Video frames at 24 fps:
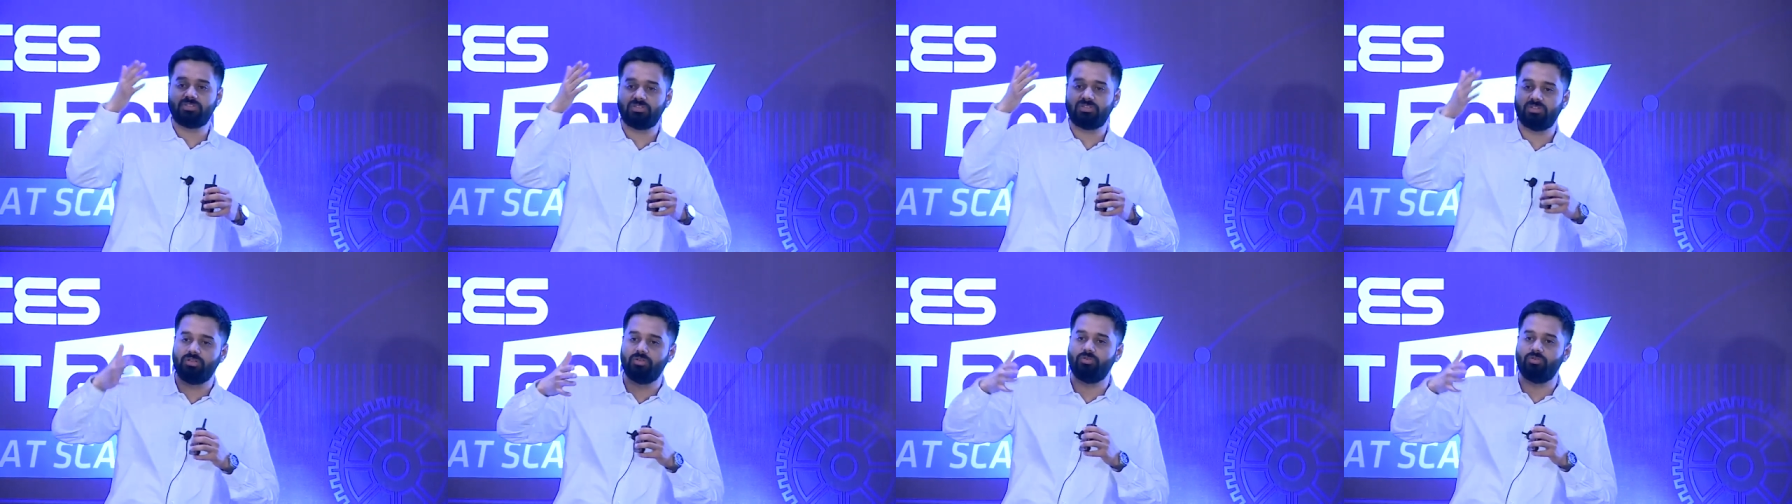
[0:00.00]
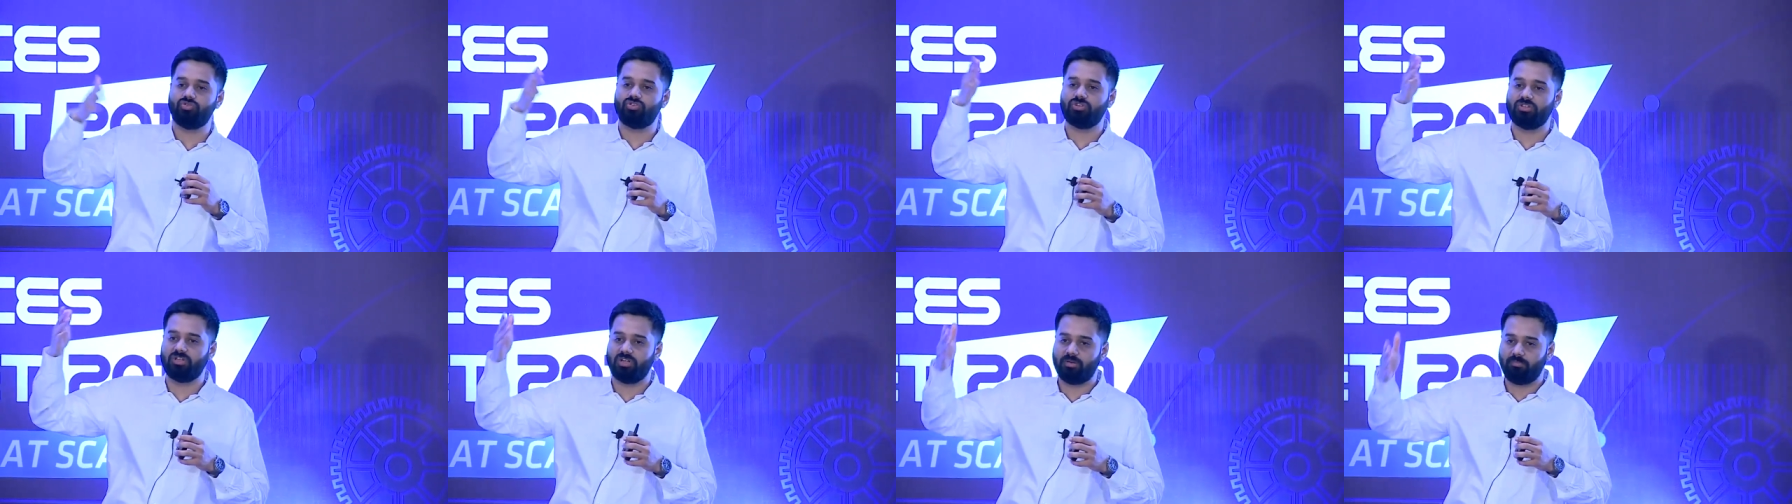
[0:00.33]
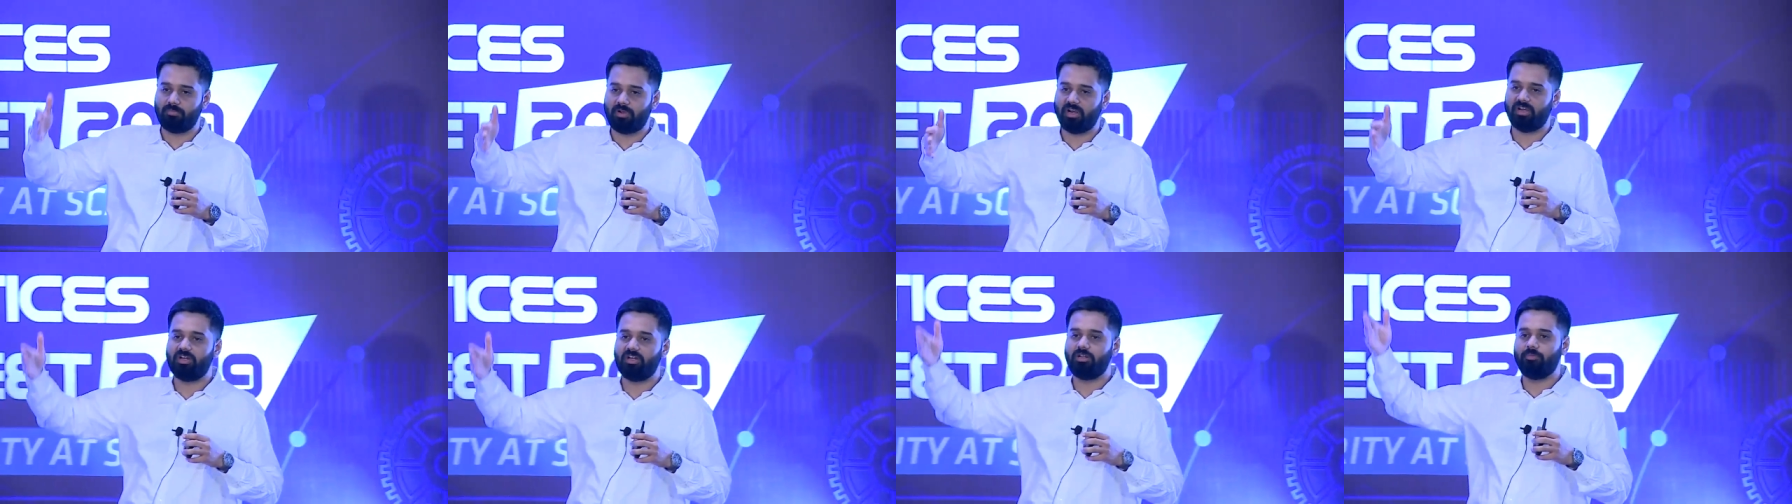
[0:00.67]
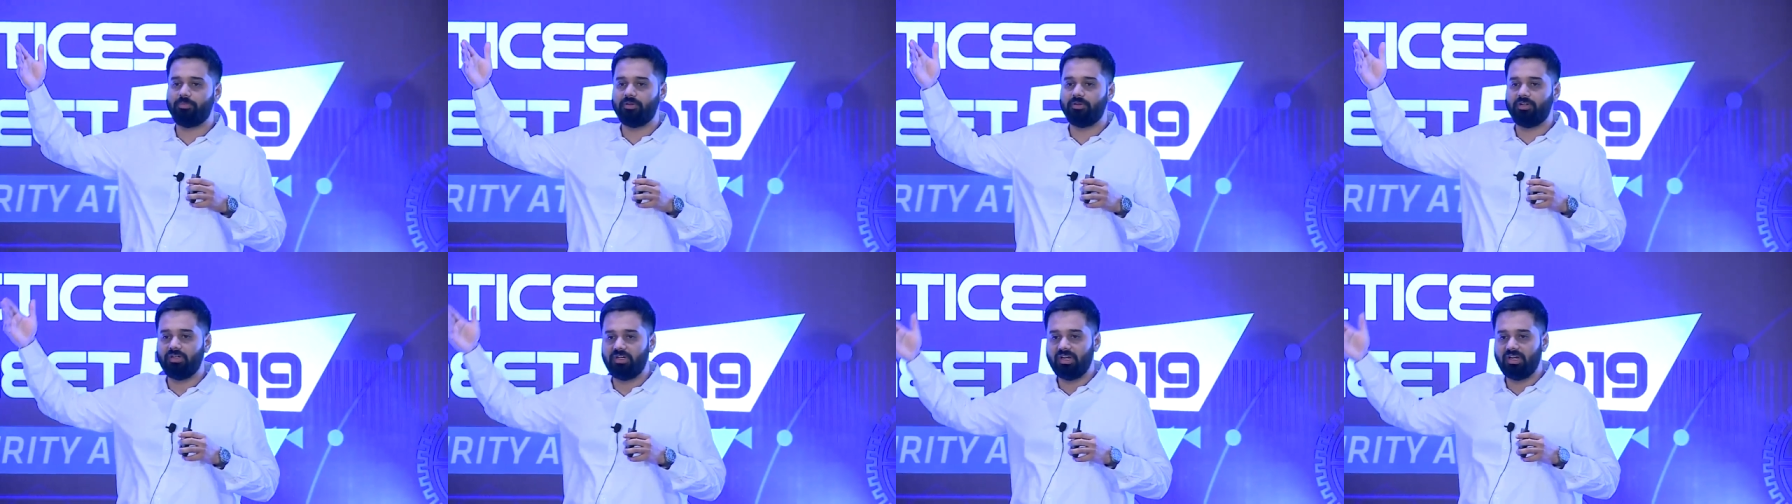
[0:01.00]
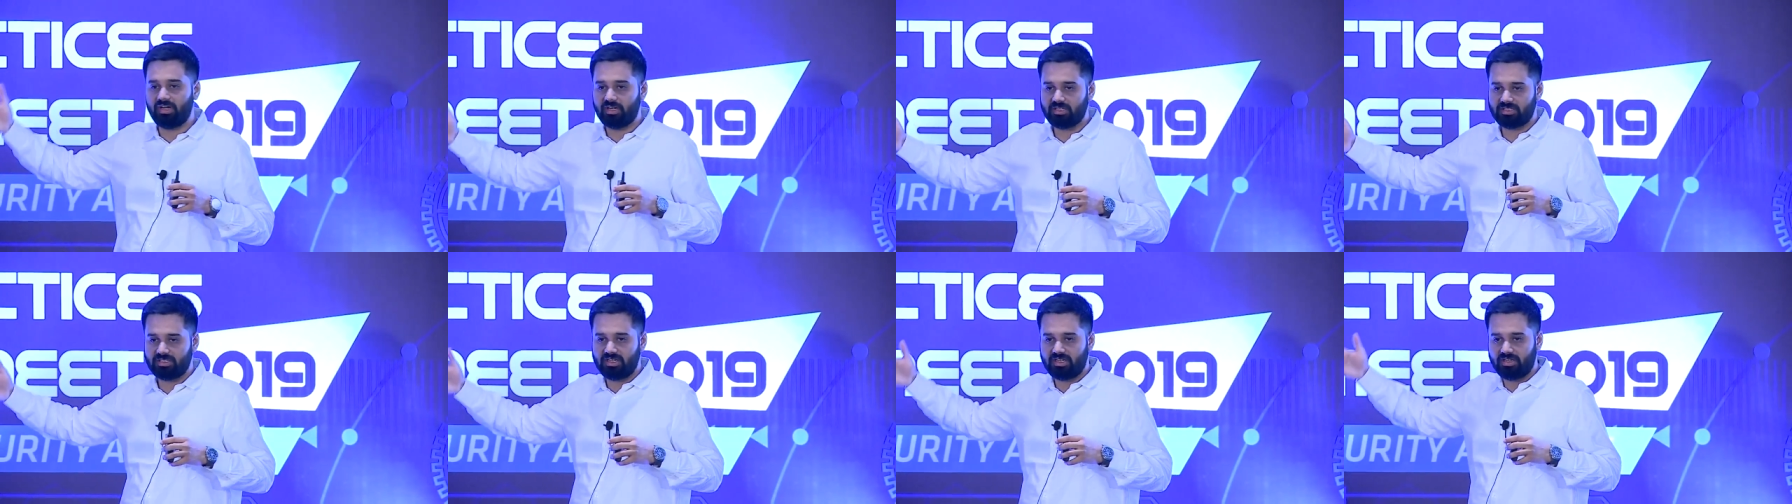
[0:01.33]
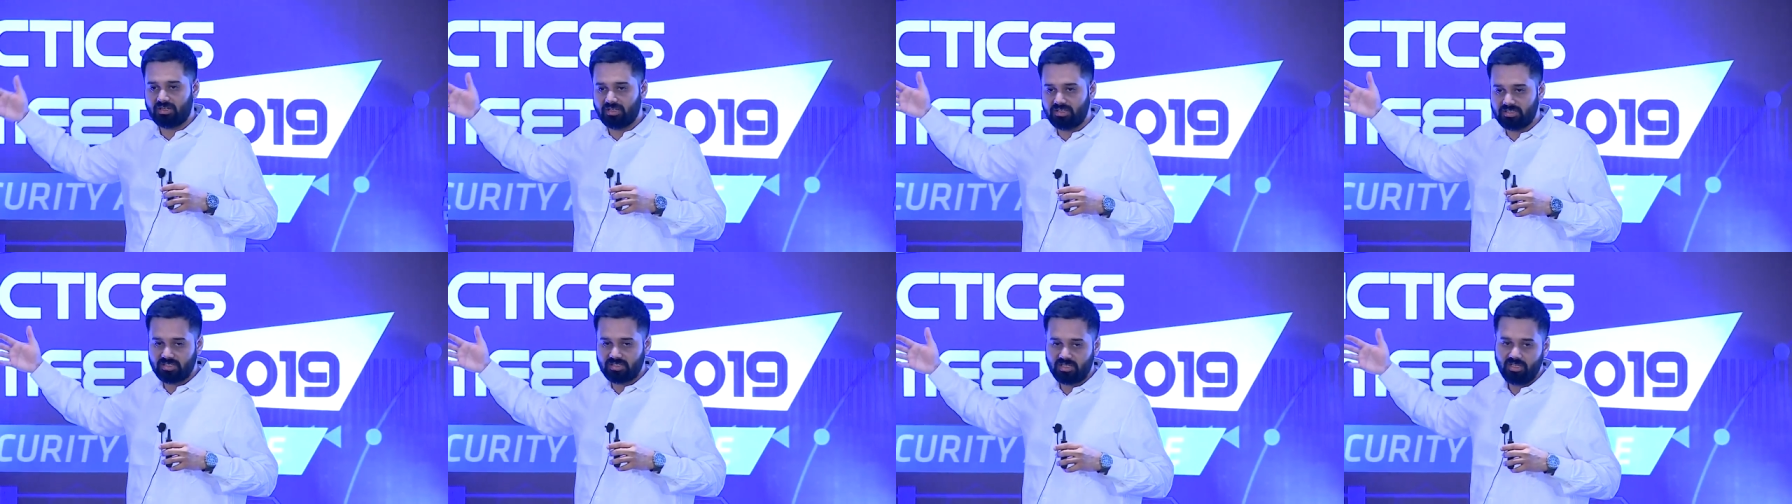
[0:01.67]
solution at multiple data
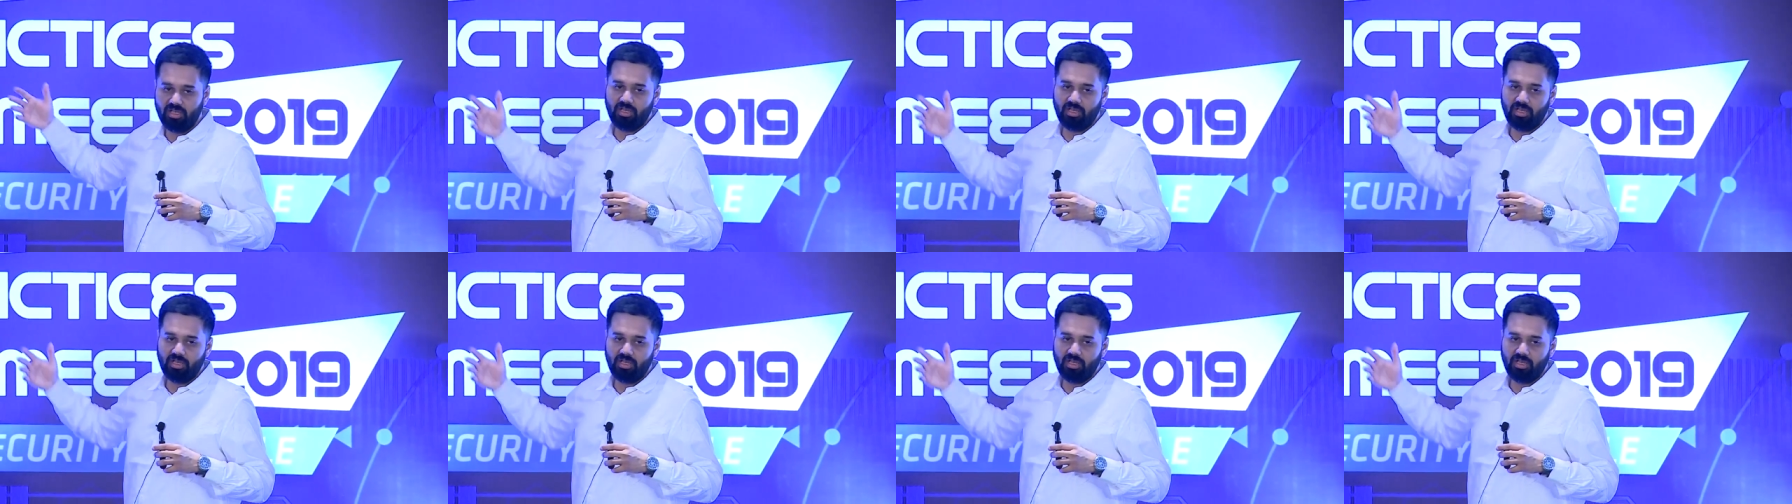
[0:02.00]
centers.